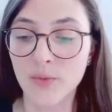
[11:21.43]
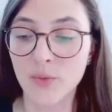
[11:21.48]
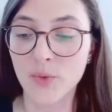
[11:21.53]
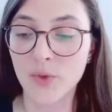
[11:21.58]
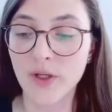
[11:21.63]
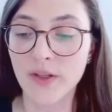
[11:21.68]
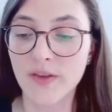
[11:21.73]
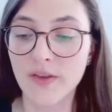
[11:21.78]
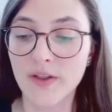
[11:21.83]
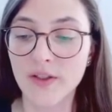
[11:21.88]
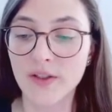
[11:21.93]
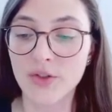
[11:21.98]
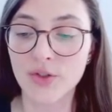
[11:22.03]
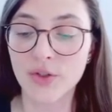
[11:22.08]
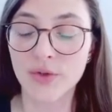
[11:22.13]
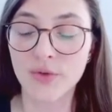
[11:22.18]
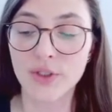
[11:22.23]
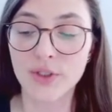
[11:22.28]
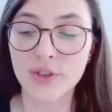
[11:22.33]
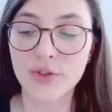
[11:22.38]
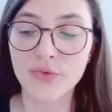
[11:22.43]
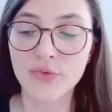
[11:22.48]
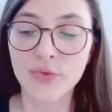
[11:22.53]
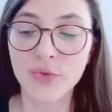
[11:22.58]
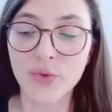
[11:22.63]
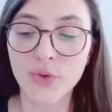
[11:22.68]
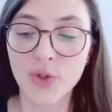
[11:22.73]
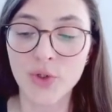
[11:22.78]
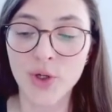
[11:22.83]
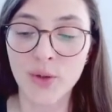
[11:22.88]
with a storage
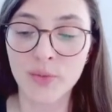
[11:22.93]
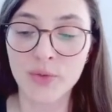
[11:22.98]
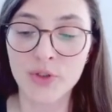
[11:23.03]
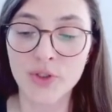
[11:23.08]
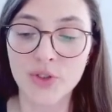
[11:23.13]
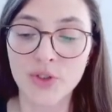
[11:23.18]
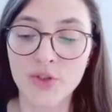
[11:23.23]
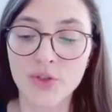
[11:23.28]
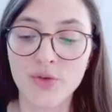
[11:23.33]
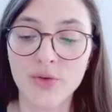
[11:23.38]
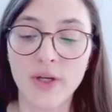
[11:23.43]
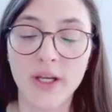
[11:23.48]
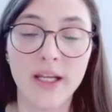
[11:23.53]
root option to